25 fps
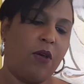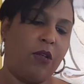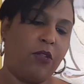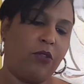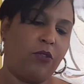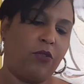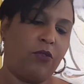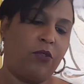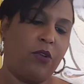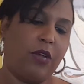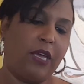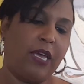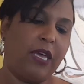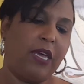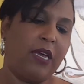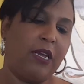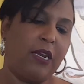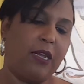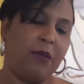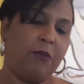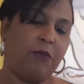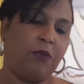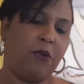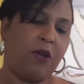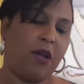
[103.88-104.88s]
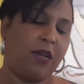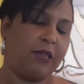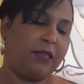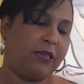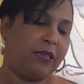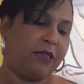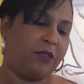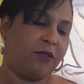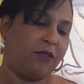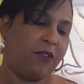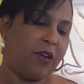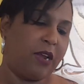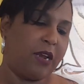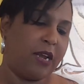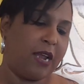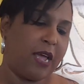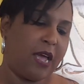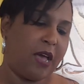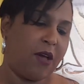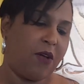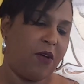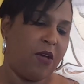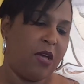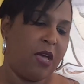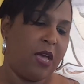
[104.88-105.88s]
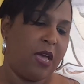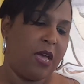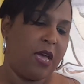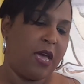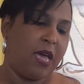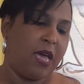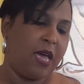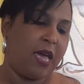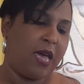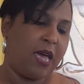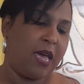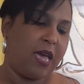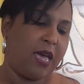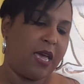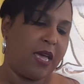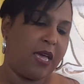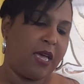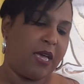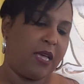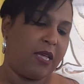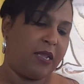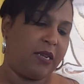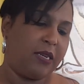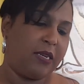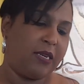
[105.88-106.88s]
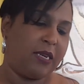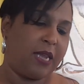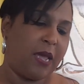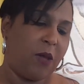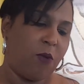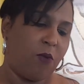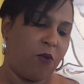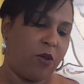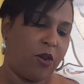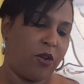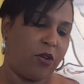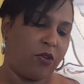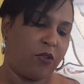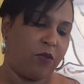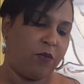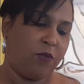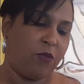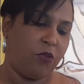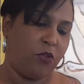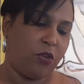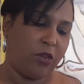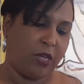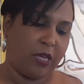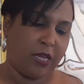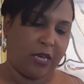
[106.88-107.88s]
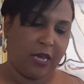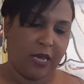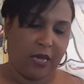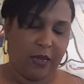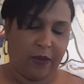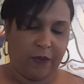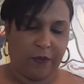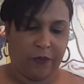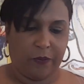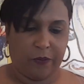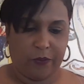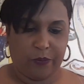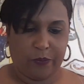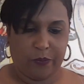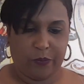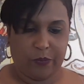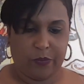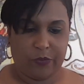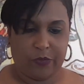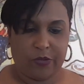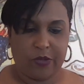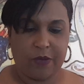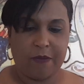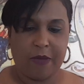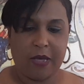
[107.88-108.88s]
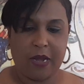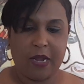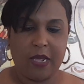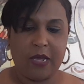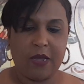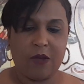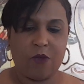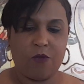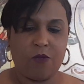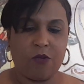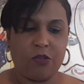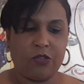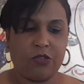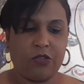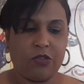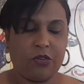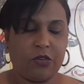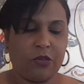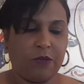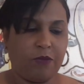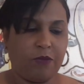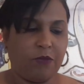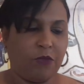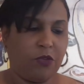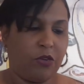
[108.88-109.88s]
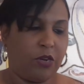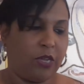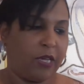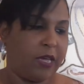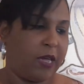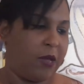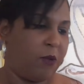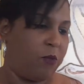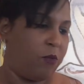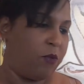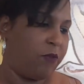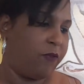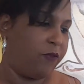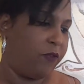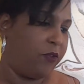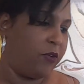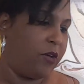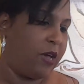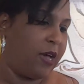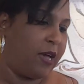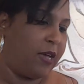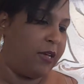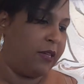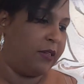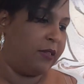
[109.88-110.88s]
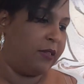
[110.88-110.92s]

through a healing process right now. And they want to communicate. Somebody here wants to communicate with you guys.